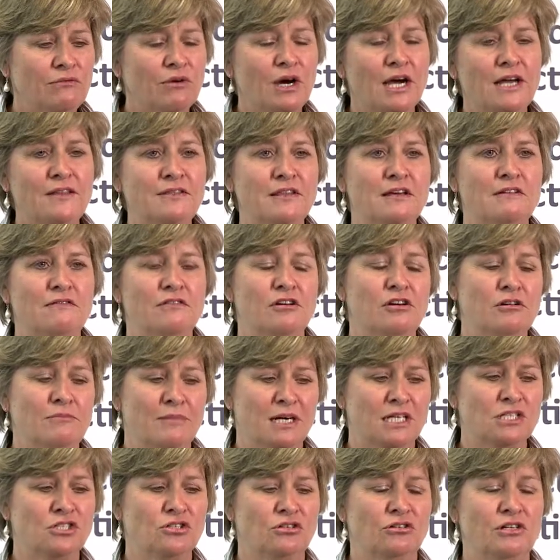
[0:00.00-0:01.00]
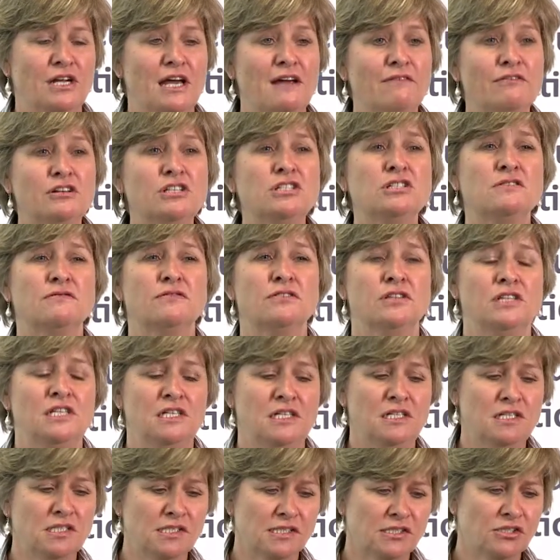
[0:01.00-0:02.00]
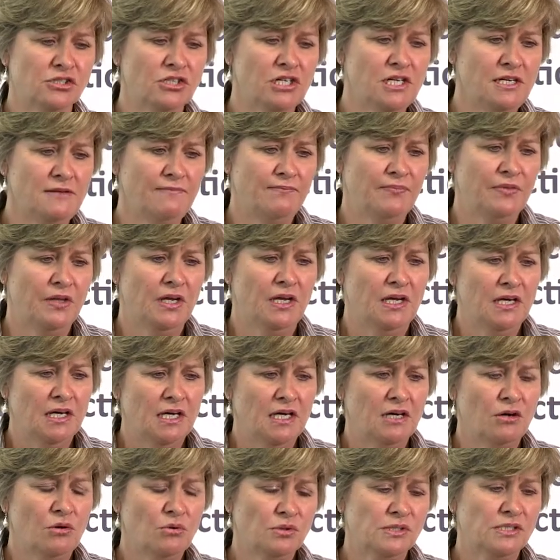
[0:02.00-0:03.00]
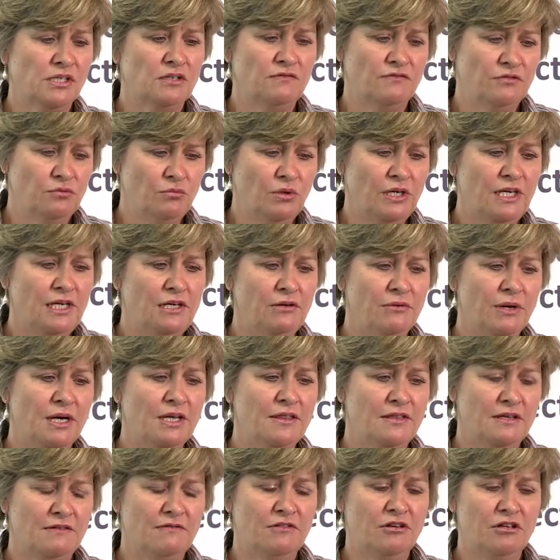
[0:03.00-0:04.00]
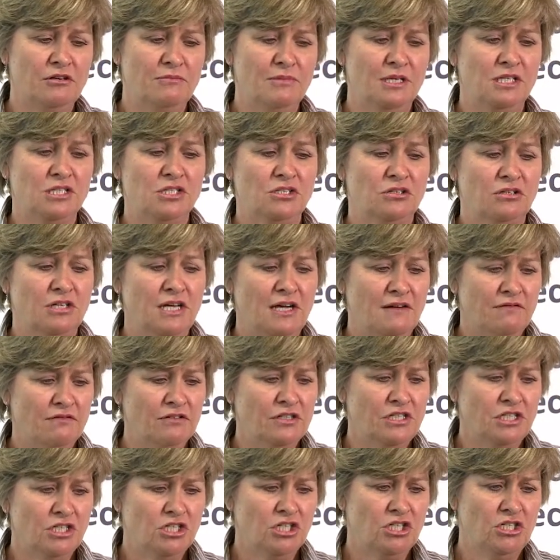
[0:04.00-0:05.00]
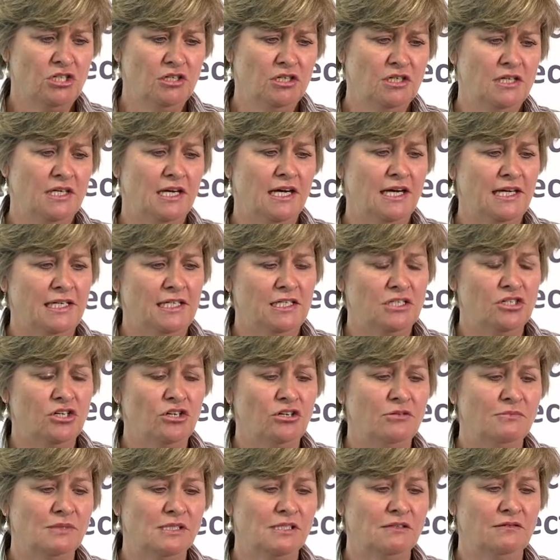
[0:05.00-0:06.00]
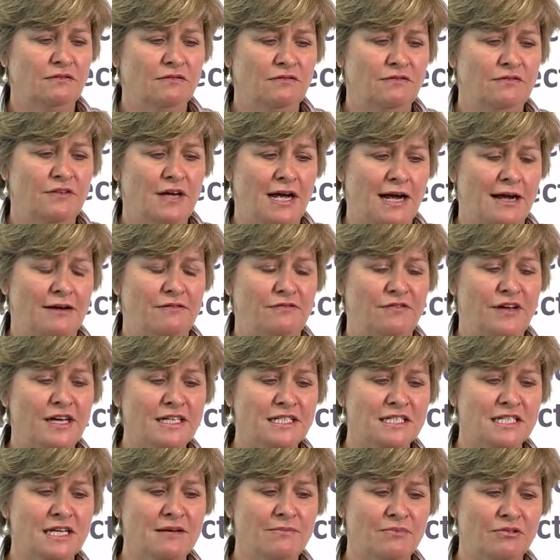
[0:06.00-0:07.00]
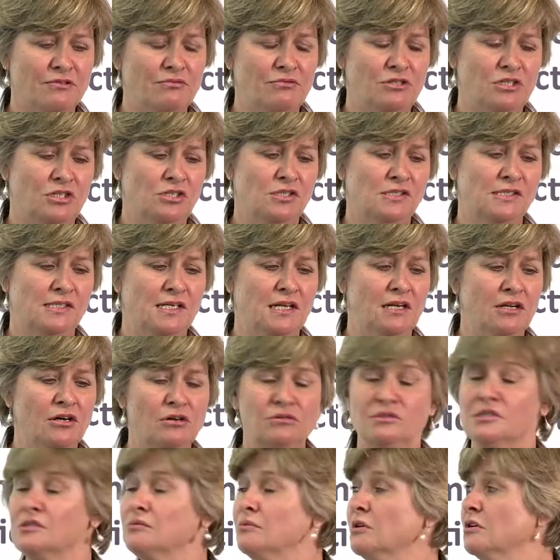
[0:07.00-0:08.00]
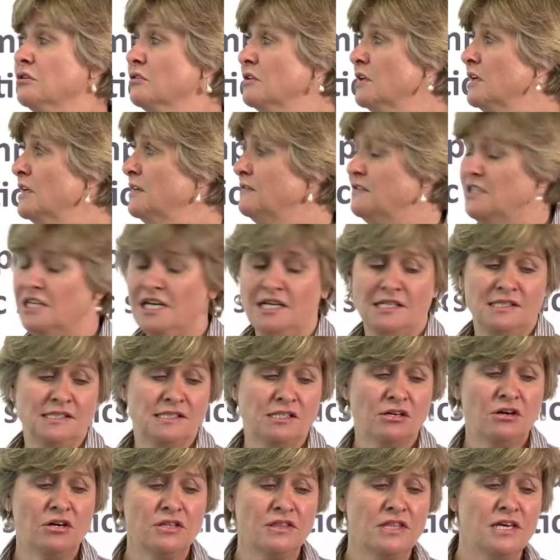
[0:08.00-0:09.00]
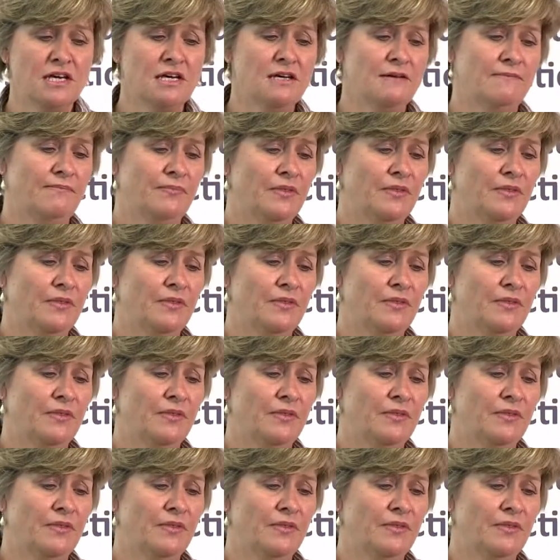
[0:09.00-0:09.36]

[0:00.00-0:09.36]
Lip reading: weight, they're very much on average for the industry. Also for weaning weight, they're very much on average. In terms of fat depth, which is the lowest one on the left-hand side there,